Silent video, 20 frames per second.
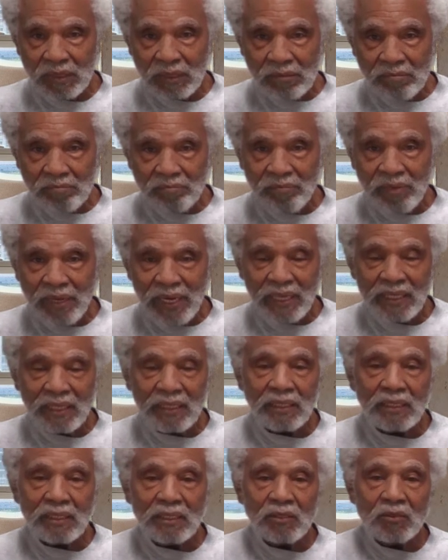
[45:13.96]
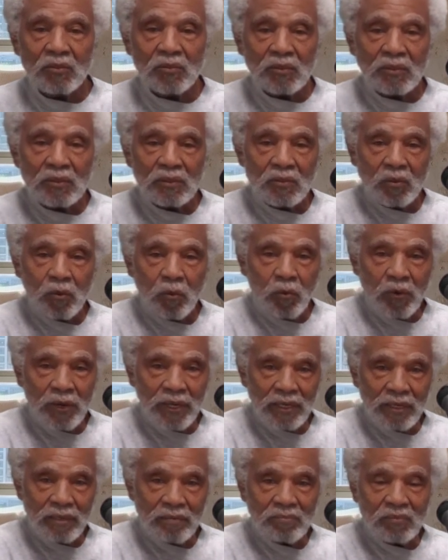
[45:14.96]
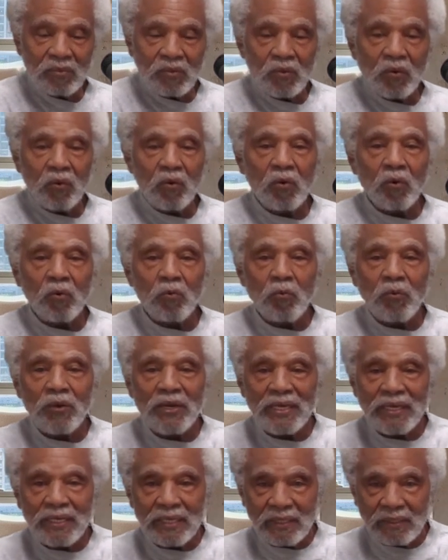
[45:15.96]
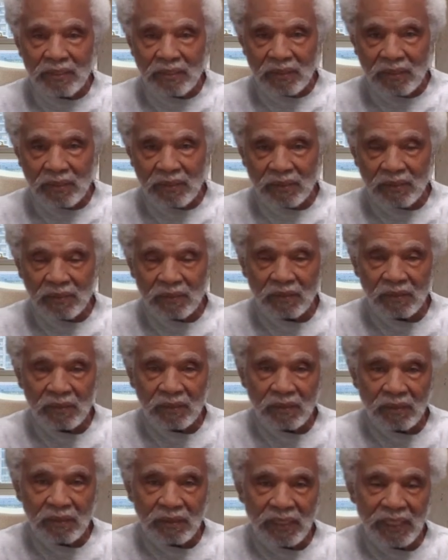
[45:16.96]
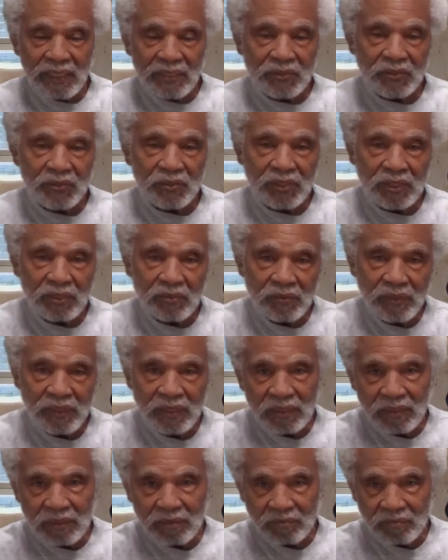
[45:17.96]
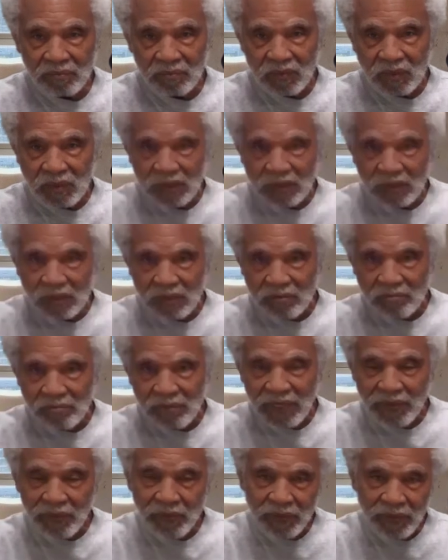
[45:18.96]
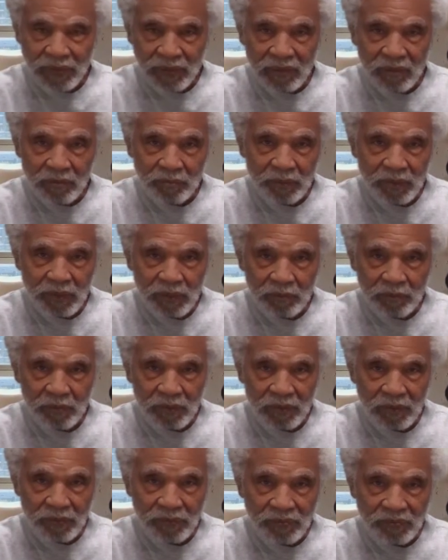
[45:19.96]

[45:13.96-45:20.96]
by any whim or wind that is generated by critical people.